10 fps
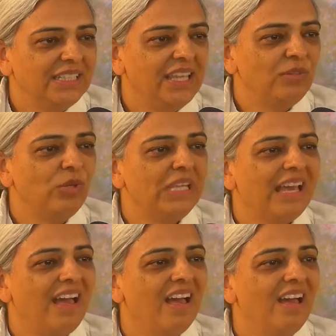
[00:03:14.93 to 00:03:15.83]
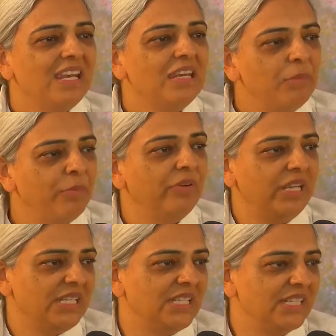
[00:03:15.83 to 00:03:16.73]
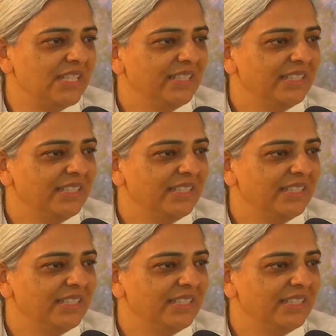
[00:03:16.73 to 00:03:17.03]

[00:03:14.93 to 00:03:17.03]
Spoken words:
then we are liberated.